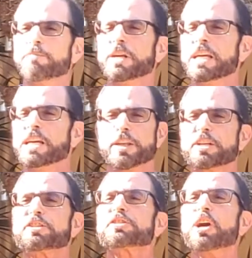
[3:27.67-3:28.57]
be the
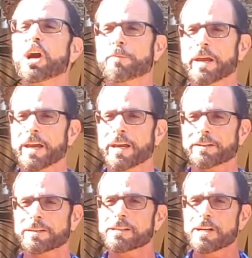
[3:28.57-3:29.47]

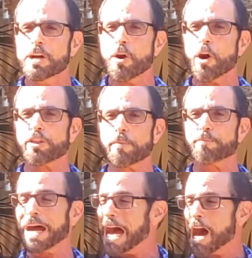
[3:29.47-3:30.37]
sermon or the
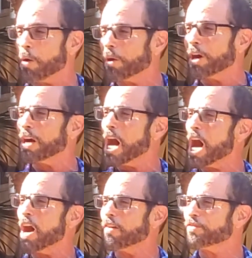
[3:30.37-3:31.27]
power
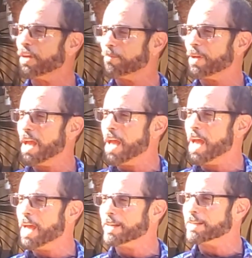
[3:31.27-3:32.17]
of the
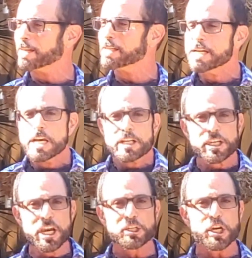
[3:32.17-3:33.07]
pen. Teach